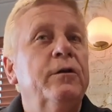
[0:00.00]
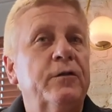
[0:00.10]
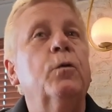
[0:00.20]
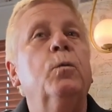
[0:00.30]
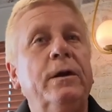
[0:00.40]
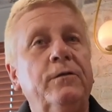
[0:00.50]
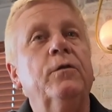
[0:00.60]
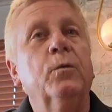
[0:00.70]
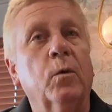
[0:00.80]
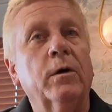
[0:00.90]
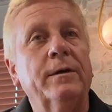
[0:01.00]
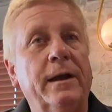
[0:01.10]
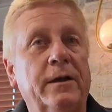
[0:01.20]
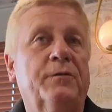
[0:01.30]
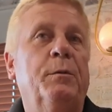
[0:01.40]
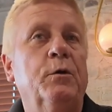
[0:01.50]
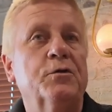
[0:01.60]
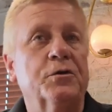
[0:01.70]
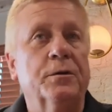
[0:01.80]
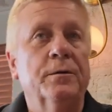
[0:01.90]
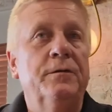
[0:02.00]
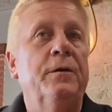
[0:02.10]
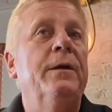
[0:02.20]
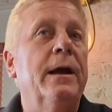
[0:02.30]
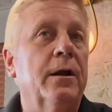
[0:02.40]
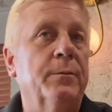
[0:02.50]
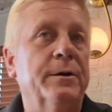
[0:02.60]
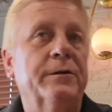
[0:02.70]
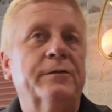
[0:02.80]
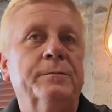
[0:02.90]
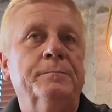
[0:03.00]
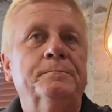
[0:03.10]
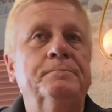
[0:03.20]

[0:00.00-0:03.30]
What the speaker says: So we do want that exposure to the elements.